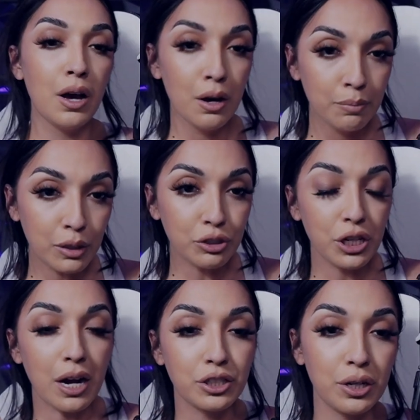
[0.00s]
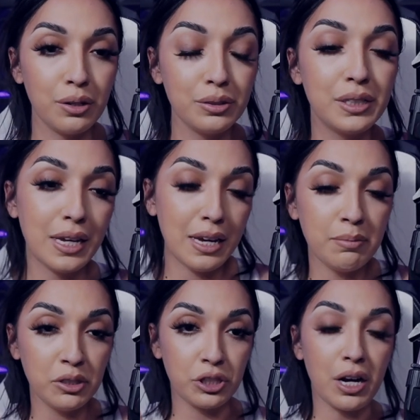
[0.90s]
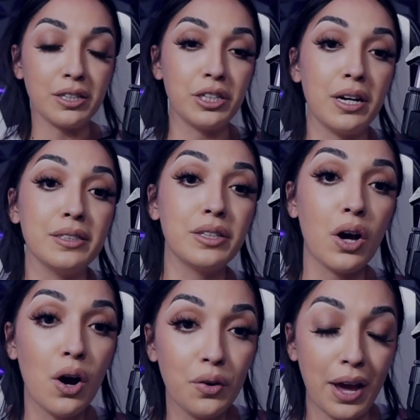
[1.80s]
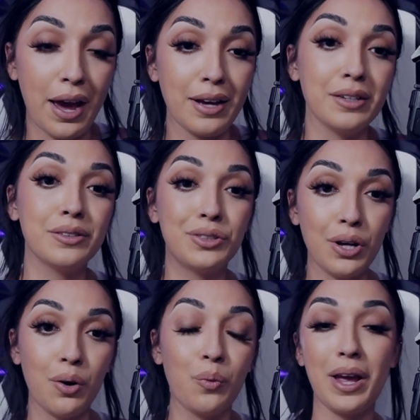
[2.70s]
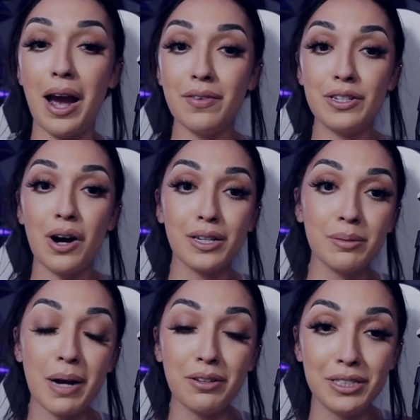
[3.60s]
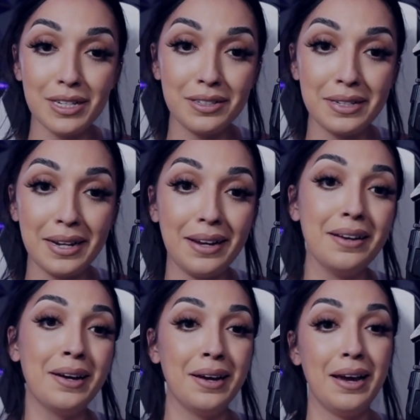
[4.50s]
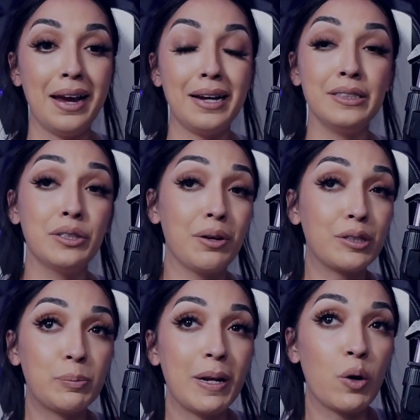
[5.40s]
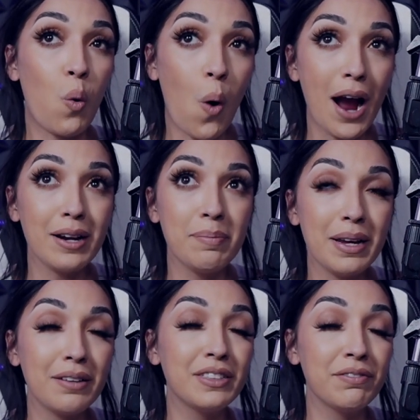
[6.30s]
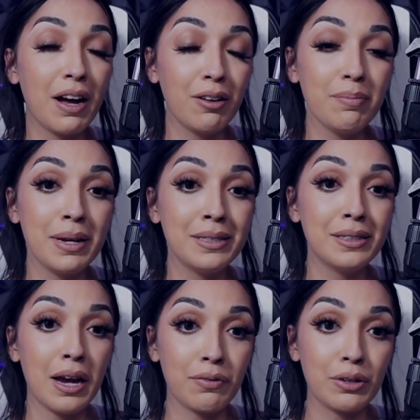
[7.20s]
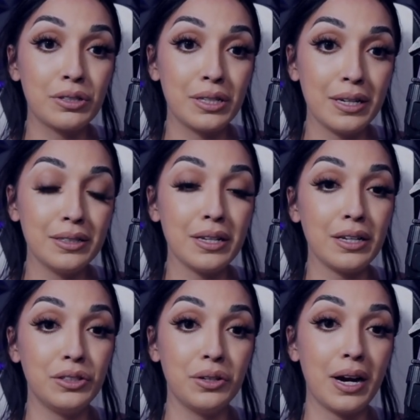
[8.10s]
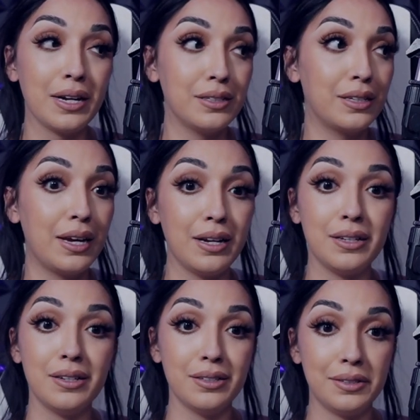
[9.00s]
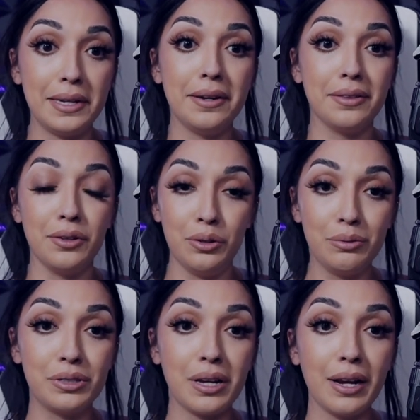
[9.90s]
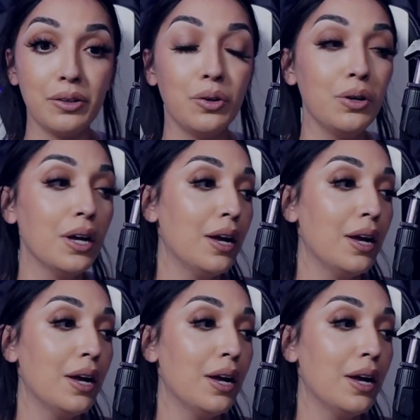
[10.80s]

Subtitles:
Muchachos y muchachas. Okay, so we haven't talked about Disney, and there's been quite a bit of development ever since, as you guys can see in the news cycle.